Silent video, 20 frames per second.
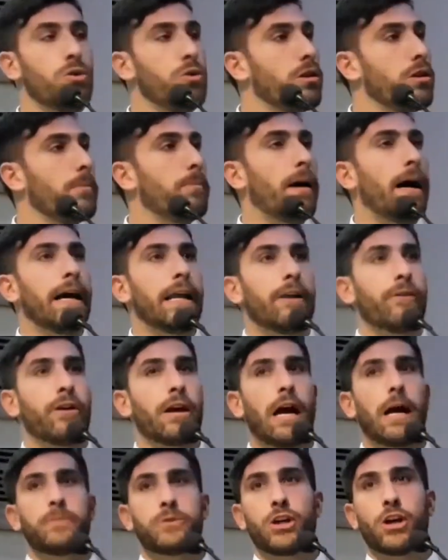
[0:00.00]
uh, to the
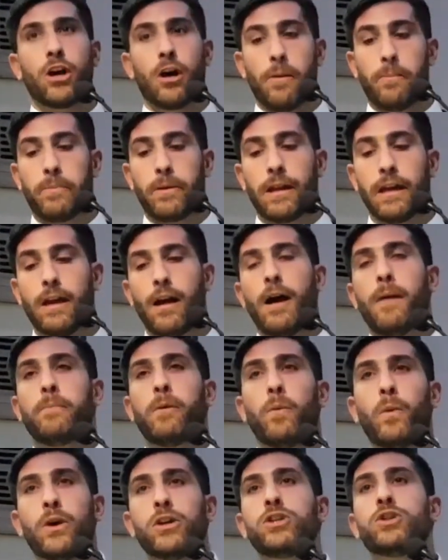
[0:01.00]
binary option company,
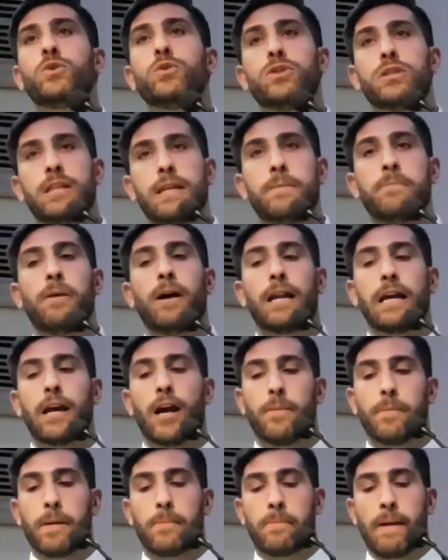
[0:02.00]
but once you see
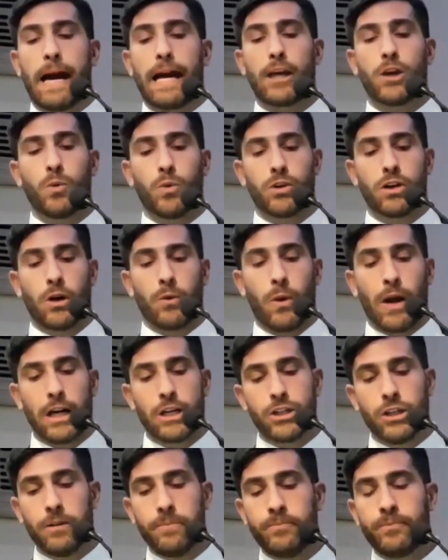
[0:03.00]
money coming back your
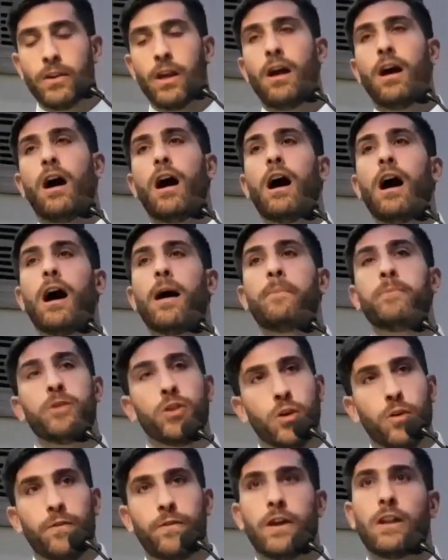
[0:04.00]
direction,
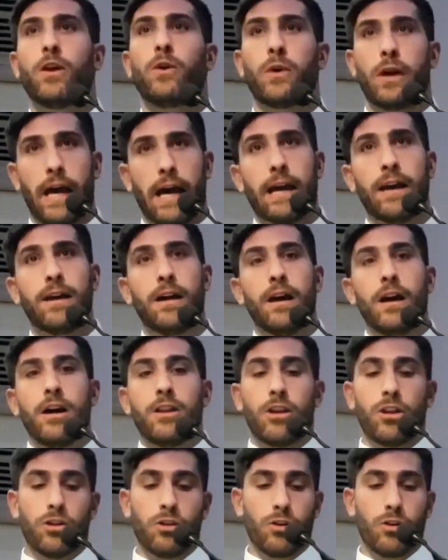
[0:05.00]
um, you feel okay.